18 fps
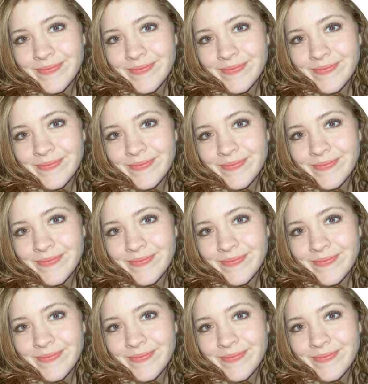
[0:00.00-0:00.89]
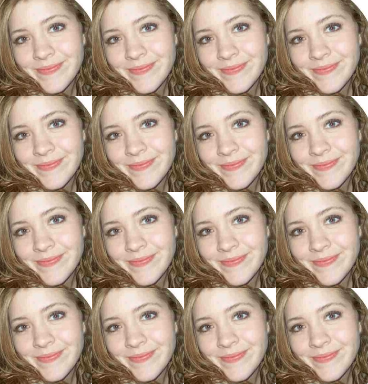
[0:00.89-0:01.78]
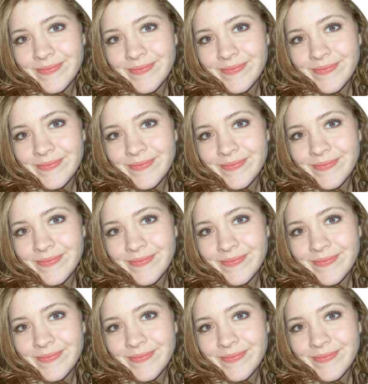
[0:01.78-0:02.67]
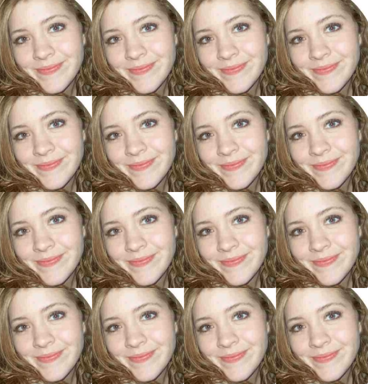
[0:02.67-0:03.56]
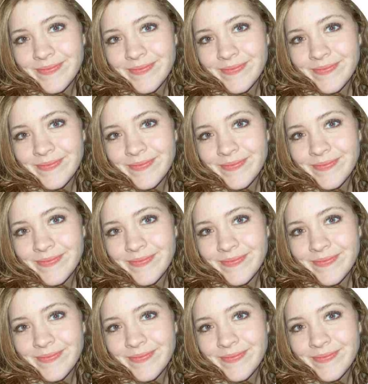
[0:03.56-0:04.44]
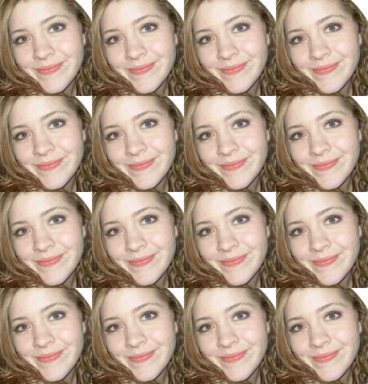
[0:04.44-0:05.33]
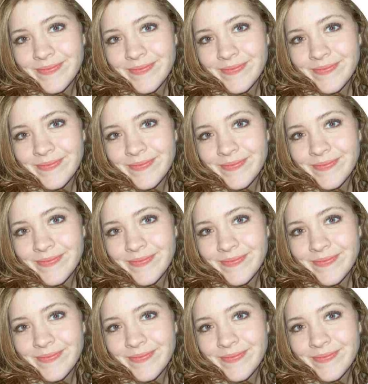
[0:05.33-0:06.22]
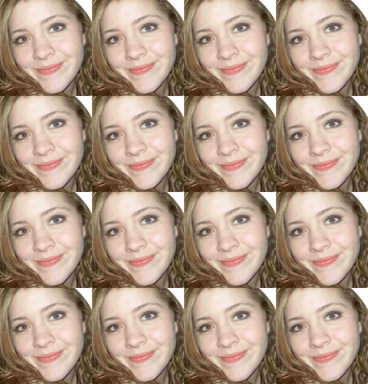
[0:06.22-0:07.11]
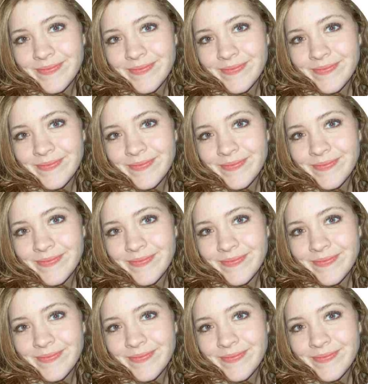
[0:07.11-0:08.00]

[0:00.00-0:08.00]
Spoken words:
(no lip movement)